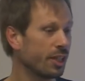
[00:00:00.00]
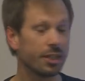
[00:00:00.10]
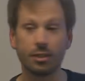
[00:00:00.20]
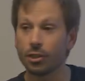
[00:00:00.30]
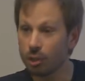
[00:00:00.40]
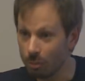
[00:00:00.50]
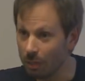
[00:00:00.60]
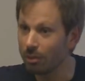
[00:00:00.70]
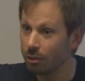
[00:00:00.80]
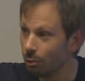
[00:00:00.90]
just to be
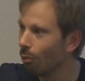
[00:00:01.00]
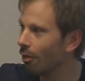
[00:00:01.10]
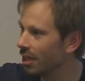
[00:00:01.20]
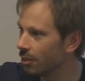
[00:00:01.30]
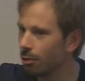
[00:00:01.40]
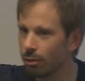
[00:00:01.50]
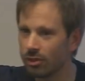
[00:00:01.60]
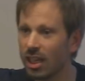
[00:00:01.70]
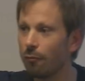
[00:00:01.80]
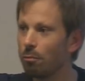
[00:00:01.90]
able to do all this cool
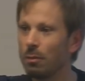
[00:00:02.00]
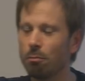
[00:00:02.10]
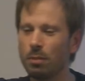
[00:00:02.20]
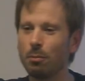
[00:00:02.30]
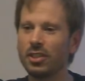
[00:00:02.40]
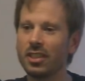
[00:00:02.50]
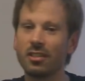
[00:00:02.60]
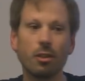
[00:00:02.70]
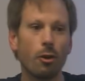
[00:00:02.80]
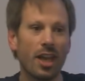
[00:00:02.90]
stuff. people didn't
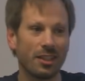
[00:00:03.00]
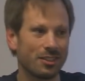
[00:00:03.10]
know that.